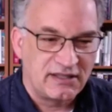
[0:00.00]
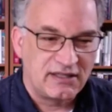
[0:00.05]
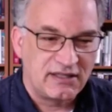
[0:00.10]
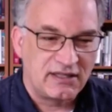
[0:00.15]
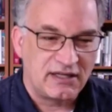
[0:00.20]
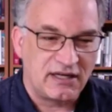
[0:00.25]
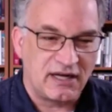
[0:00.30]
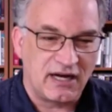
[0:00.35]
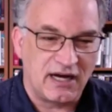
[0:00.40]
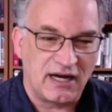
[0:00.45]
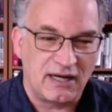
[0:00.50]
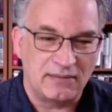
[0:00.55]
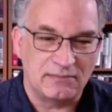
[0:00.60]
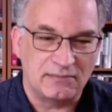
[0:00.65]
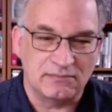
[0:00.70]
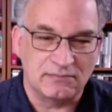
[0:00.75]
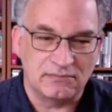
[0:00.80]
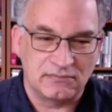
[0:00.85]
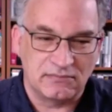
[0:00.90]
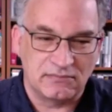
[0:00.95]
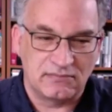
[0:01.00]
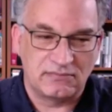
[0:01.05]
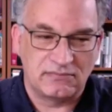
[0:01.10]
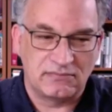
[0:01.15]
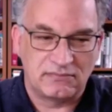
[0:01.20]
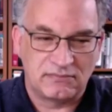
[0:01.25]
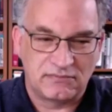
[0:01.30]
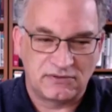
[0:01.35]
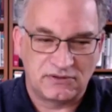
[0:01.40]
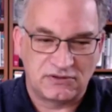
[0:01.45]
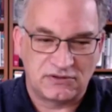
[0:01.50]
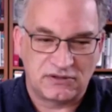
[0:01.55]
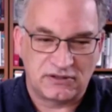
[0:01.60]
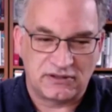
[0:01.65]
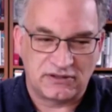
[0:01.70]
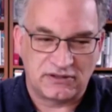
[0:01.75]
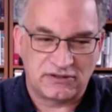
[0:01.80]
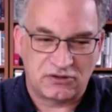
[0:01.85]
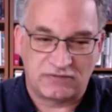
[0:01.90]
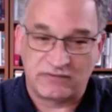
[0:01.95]
um, uh,
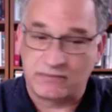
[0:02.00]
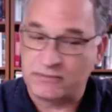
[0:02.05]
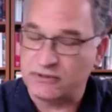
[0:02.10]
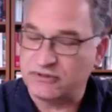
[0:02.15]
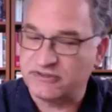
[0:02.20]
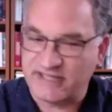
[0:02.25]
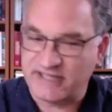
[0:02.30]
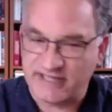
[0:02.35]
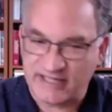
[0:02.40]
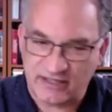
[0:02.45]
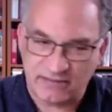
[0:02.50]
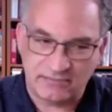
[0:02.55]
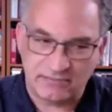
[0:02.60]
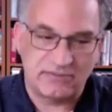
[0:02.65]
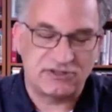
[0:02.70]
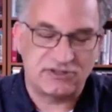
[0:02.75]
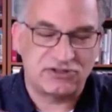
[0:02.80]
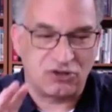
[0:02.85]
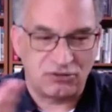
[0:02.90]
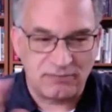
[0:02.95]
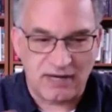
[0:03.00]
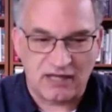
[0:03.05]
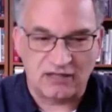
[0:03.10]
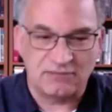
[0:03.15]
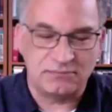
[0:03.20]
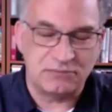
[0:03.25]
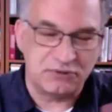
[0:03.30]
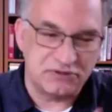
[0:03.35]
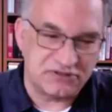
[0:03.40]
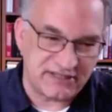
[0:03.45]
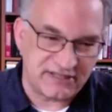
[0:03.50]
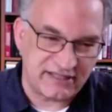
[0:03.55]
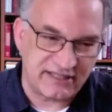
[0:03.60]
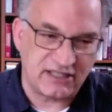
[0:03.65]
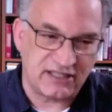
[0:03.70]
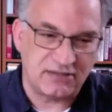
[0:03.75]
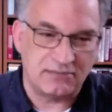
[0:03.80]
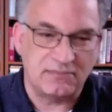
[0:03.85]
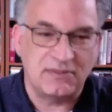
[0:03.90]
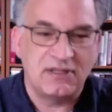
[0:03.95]
sort of a museum, a Stone Mountain
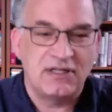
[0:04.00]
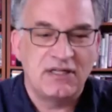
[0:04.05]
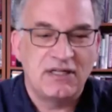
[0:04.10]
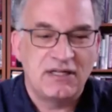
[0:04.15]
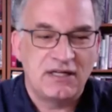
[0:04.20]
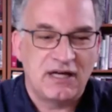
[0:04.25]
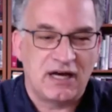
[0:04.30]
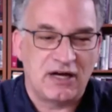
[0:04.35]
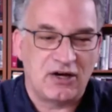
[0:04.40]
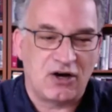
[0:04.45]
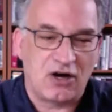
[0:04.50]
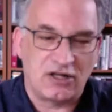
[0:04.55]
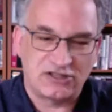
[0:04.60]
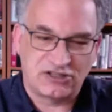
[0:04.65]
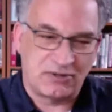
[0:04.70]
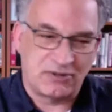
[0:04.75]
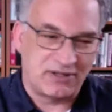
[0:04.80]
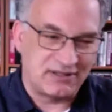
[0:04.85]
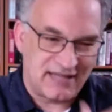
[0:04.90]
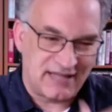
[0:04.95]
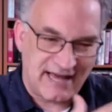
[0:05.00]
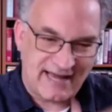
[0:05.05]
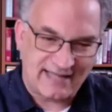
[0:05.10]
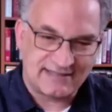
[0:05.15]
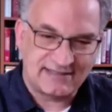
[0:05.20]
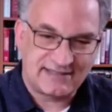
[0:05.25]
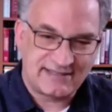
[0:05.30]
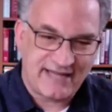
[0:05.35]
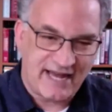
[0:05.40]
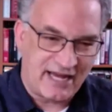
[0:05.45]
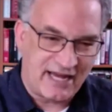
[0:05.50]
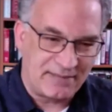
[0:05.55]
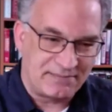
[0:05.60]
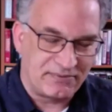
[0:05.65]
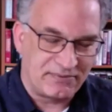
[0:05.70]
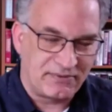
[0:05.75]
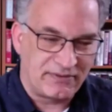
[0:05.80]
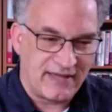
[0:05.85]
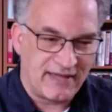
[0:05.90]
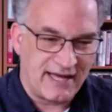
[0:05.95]
museum, uh, also a landscape
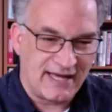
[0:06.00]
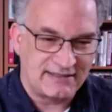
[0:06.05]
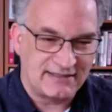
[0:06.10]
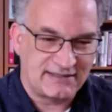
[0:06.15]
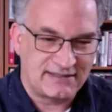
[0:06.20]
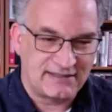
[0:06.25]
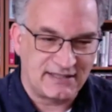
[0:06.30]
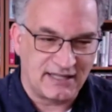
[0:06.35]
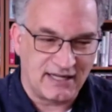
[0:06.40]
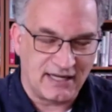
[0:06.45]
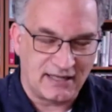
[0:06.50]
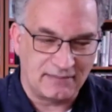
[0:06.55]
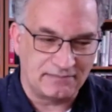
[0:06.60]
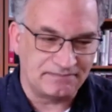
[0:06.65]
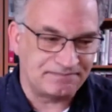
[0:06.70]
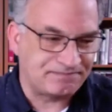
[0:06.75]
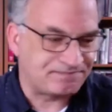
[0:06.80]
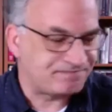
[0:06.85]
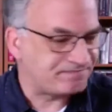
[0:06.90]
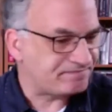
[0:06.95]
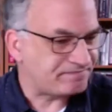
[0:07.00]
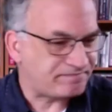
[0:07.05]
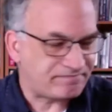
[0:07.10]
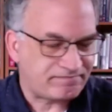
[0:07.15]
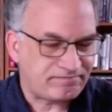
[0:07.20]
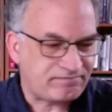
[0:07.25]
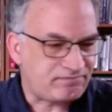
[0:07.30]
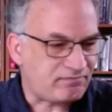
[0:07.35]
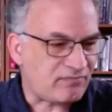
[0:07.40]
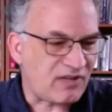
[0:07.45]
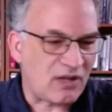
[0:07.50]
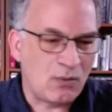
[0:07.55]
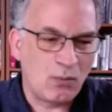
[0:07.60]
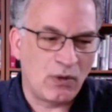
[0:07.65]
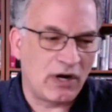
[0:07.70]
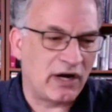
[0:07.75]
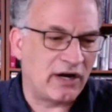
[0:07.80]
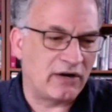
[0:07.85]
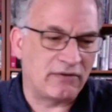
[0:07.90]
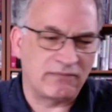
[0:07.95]
that um,
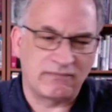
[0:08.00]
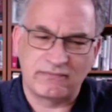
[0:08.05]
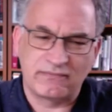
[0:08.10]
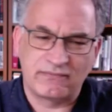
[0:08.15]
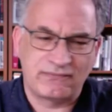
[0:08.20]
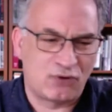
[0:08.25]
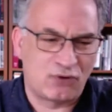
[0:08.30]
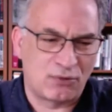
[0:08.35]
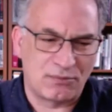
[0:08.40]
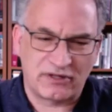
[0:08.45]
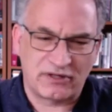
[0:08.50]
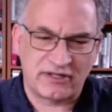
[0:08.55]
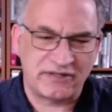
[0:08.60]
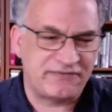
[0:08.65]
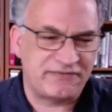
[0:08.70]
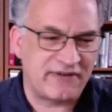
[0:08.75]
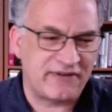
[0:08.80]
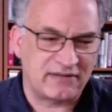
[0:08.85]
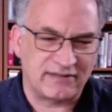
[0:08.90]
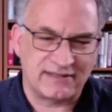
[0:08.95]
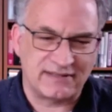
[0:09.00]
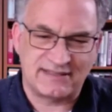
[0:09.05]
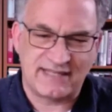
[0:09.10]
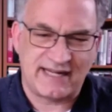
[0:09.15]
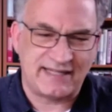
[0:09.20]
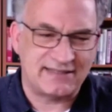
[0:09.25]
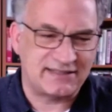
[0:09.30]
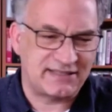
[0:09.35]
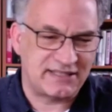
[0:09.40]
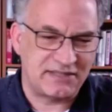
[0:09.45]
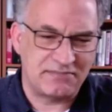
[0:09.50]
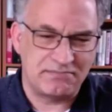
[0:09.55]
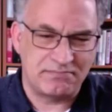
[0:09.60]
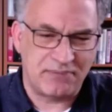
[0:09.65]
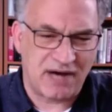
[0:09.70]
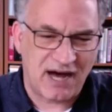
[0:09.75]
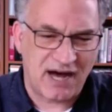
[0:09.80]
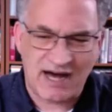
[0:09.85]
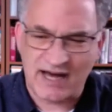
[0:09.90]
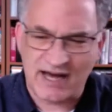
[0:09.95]
where former Confederate states can
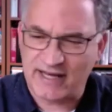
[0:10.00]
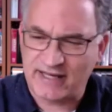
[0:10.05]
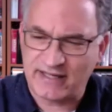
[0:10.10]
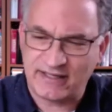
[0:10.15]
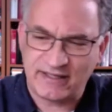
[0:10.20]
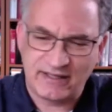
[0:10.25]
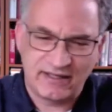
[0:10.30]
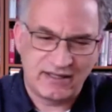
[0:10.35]
buy